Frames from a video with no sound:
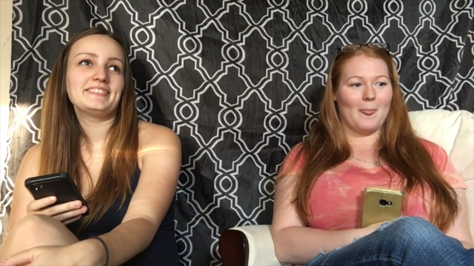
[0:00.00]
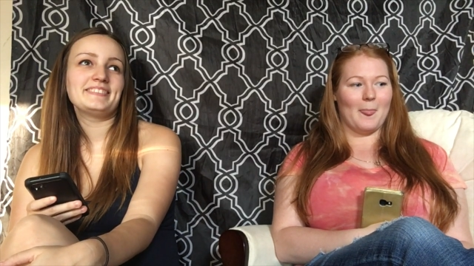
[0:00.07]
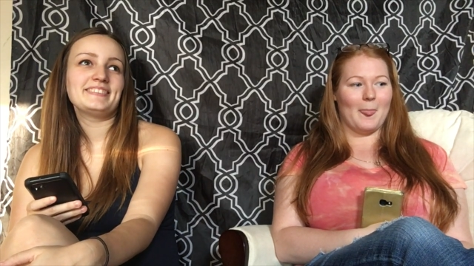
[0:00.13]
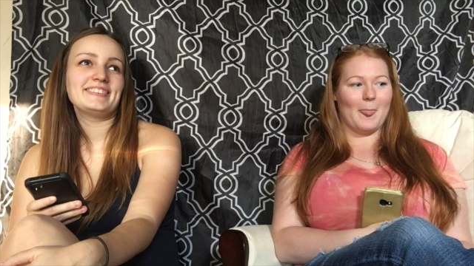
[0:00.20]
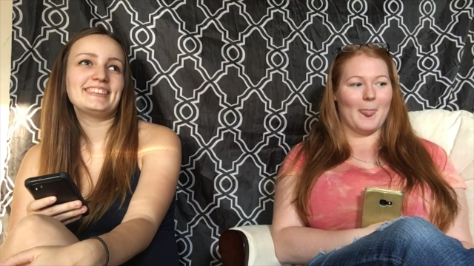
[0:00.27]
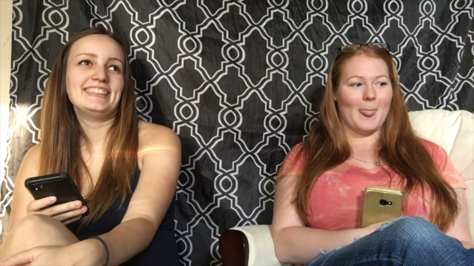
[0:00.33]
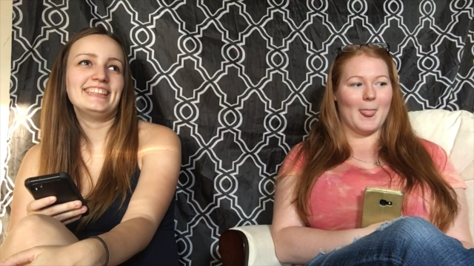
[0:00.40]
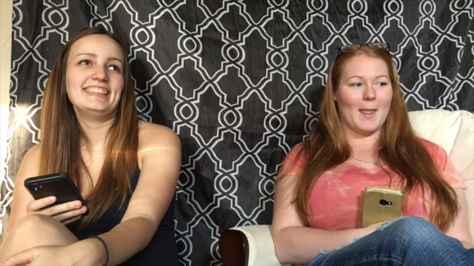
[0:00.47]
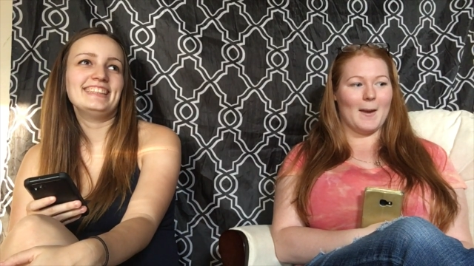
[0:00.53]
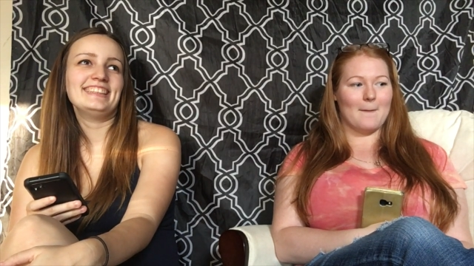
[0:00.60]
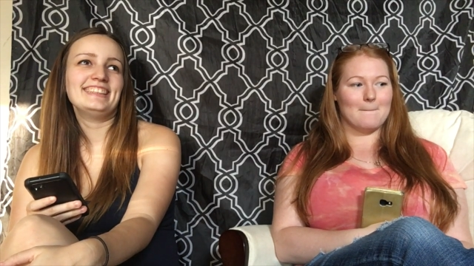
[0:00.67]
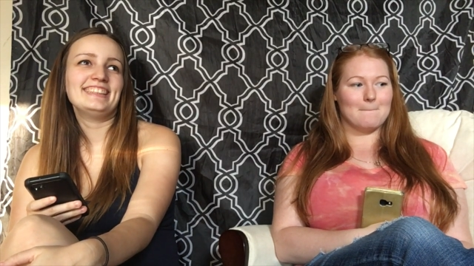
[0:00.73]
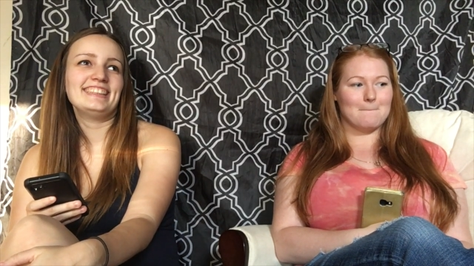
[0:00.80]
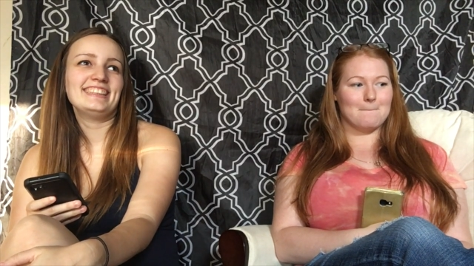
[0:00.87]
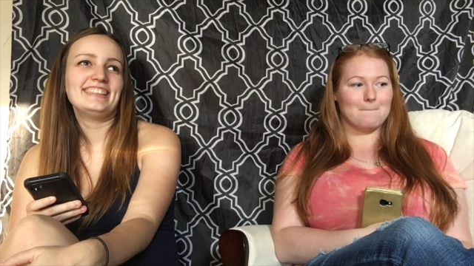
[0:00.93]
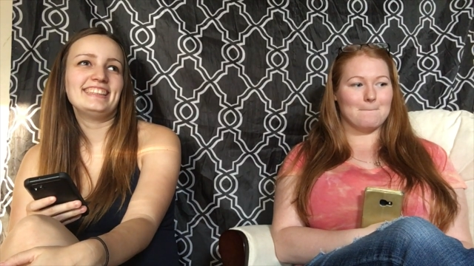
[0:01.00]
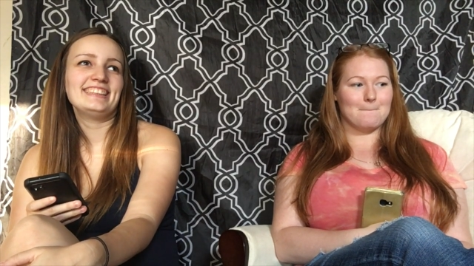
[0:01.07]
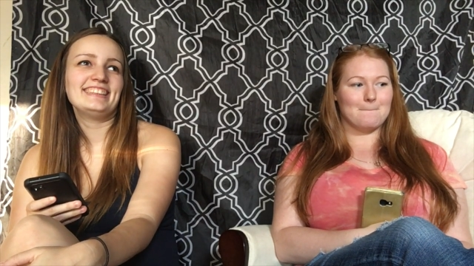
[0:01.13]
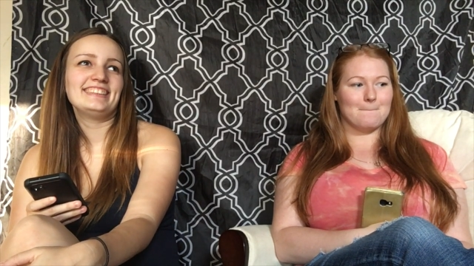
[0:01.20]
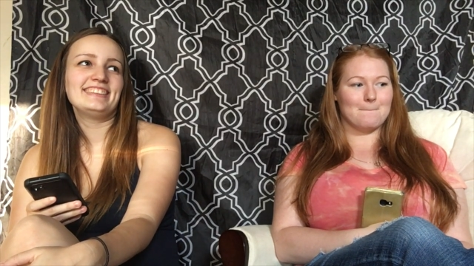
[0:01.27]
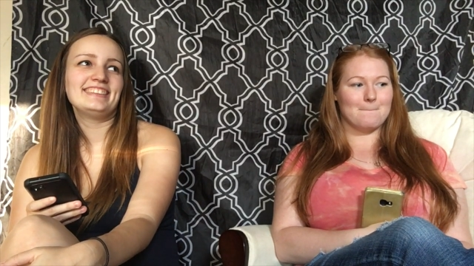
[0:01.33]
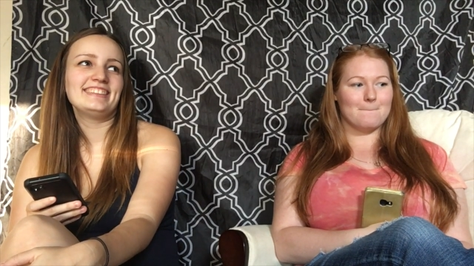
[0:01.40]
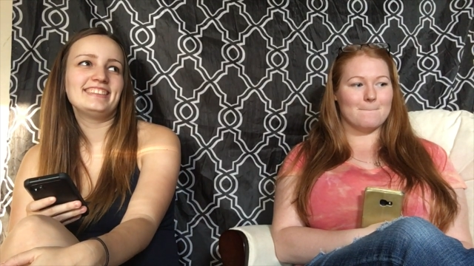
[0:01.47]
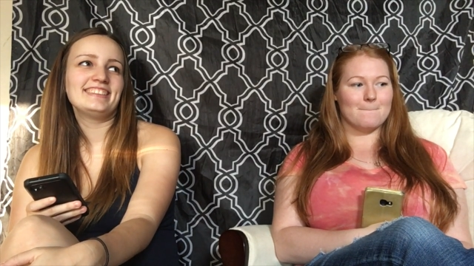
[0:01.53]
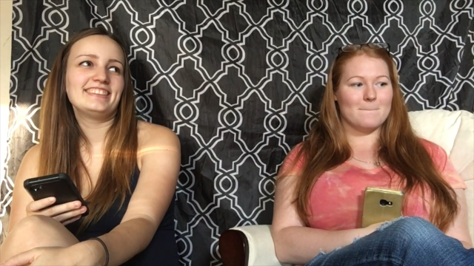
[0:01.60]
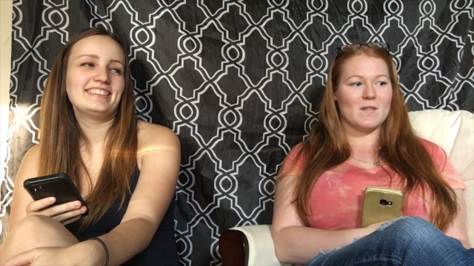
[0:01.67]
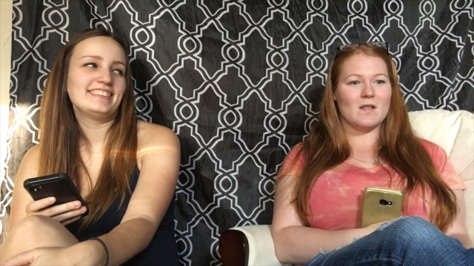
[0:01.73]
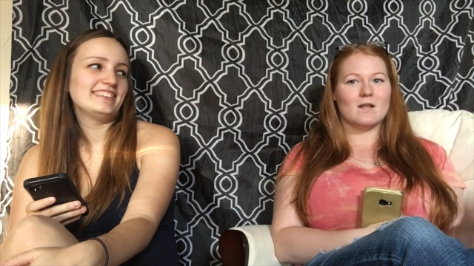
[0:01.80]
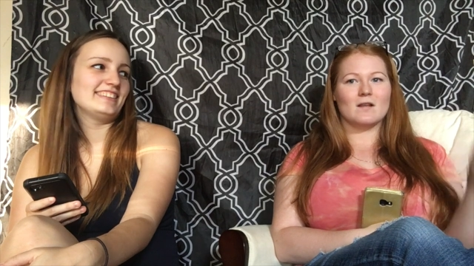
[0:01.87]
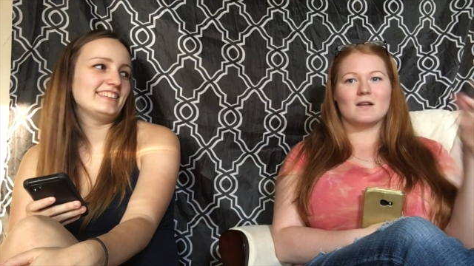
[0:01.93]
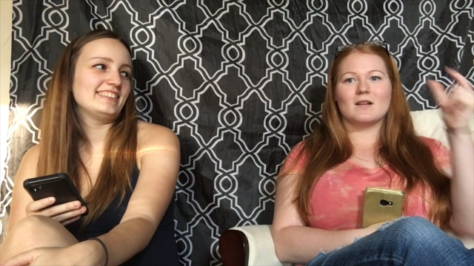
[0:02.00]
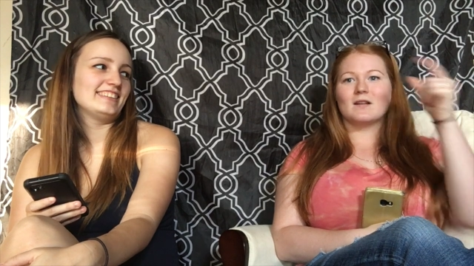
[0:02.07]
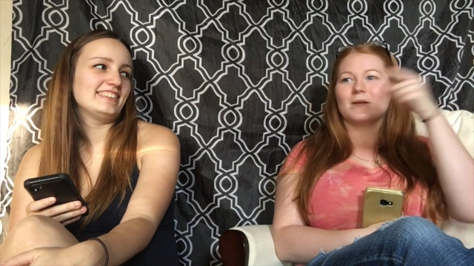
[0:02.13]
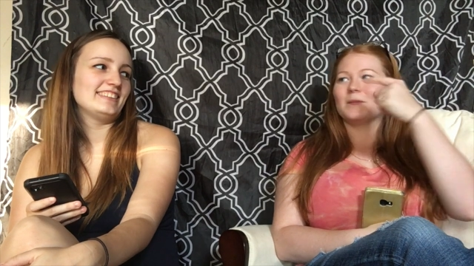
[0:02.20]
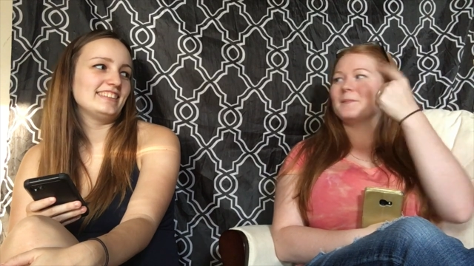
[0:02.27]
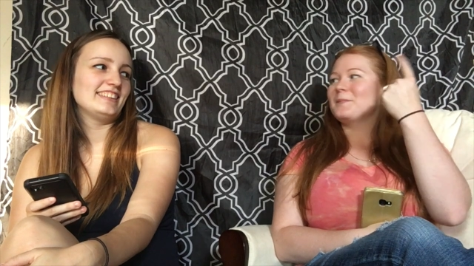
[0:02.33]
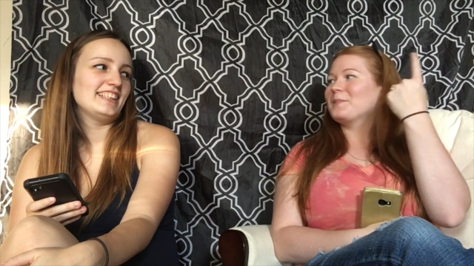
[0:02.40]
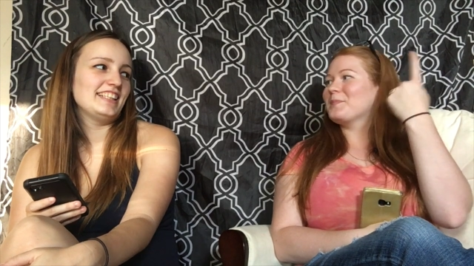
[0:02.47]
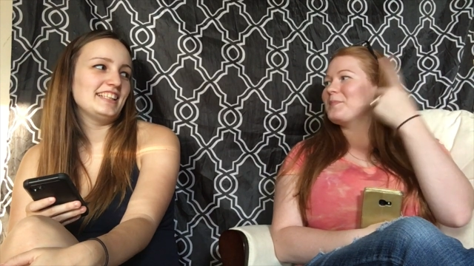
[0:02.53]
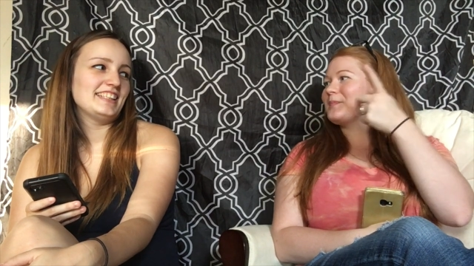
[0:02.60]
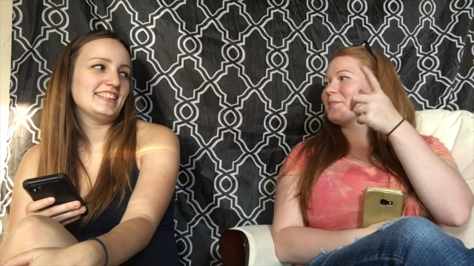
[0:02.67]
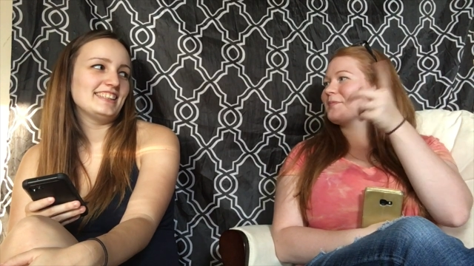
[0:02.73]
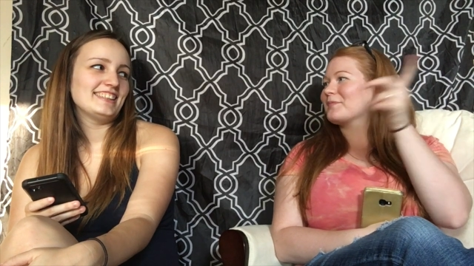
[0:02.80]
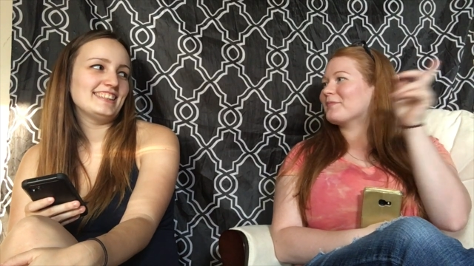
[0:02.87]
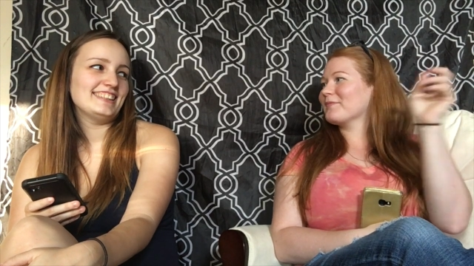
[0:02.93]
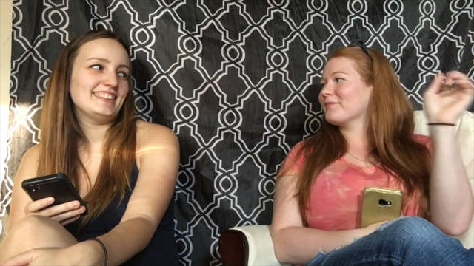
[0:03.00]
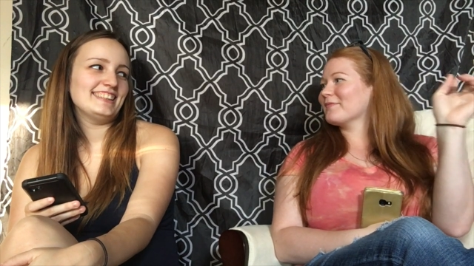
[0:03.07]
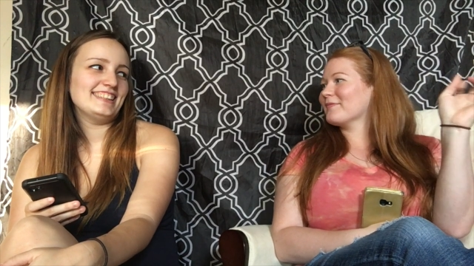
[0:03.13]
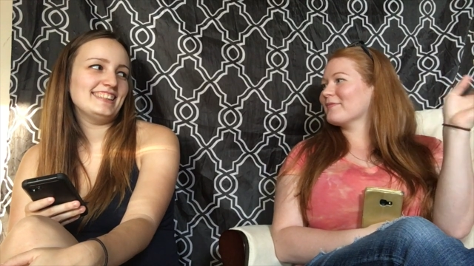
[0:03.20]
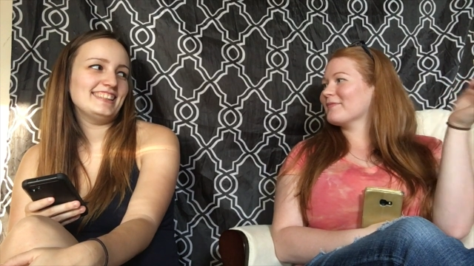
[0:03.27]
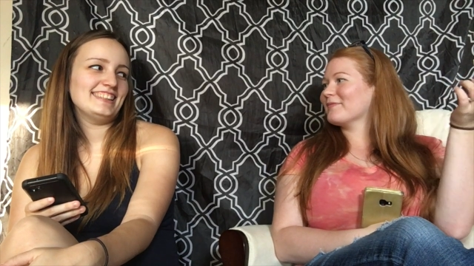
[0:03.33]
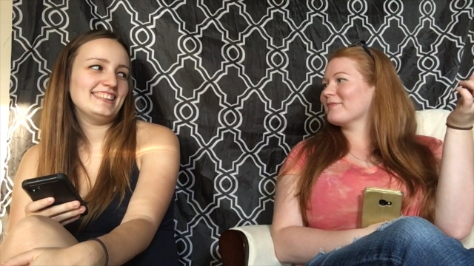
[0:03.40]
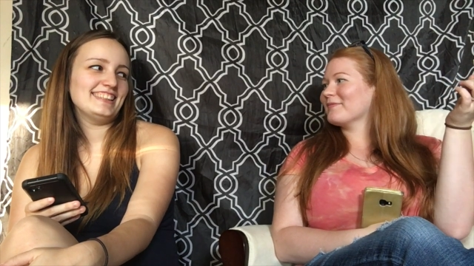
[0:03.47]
No one is speaking in this clip.